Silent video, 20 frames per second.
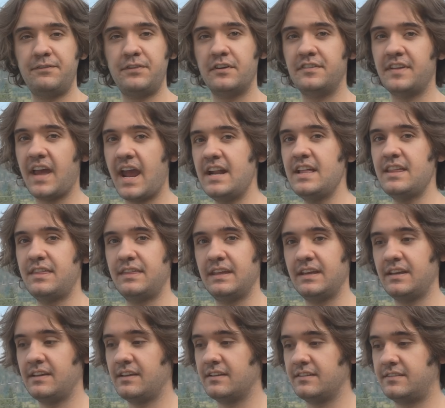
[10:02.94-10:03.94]
if there's
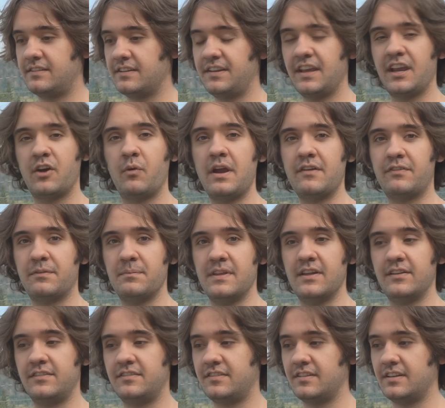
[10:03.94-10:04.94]
anything to take away from
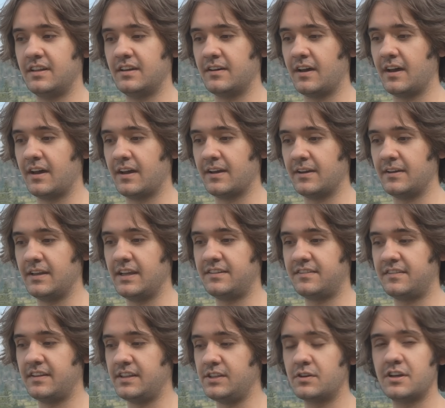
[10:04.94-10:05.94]
this,
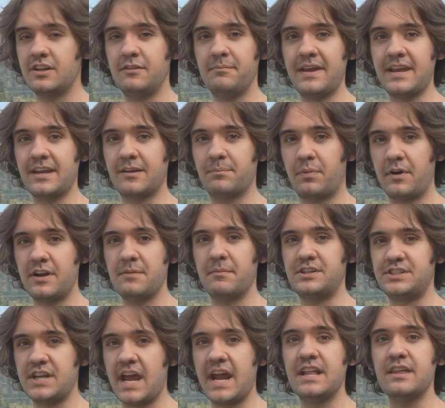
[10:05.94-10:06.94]
it's that you can make pretty
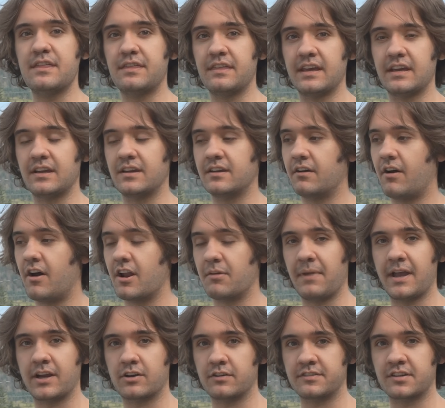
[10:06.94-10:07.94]
much anything on a
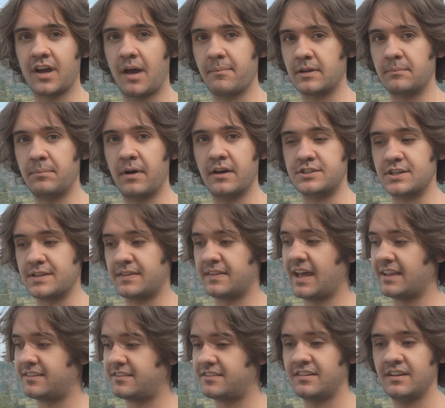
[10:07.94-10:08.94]
microscopic budget.
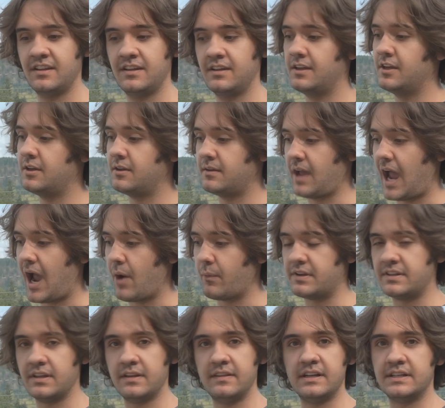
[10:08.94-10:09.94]
That's how
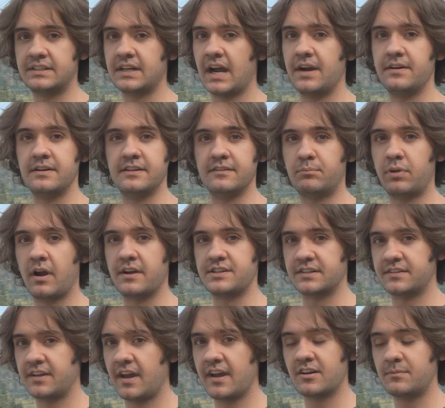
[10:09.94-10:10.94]
we did the entirety of
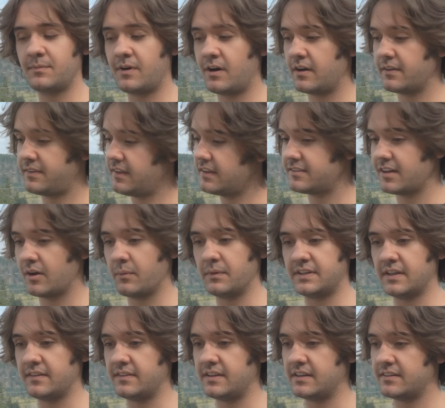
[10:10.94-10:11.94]
Project Tiger Moth. That's how we
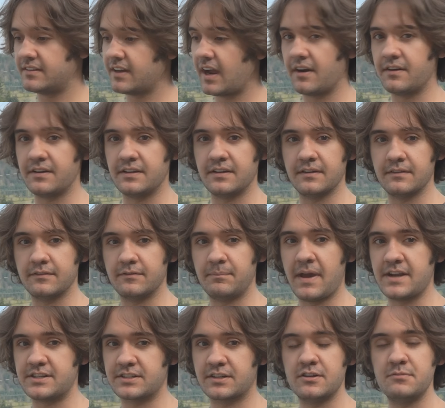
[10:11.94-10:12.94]
did the entirety of
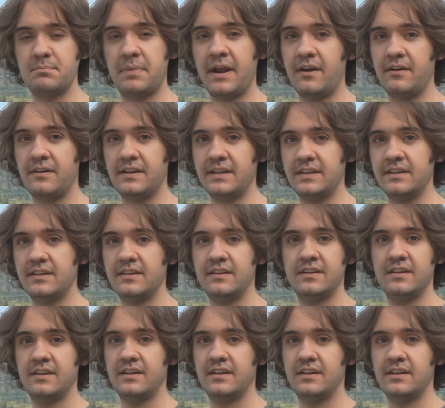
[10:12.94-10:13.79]
Magic Road Parody.